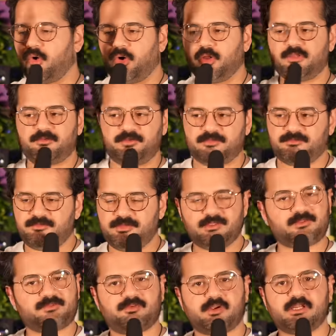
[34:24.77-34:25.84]
all of it
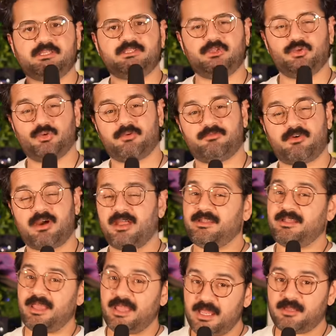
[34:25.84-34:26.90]
feels very
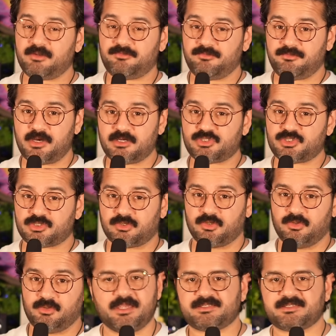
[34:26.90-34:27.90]
unified and functional.